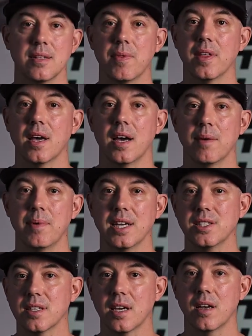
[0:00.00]
something I'm
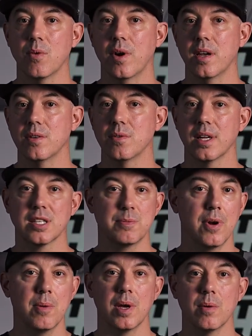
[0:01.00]
actually kind of want to
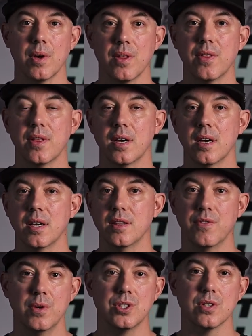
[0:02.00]
experiment with in
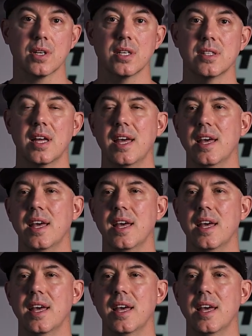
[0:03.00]
the future, because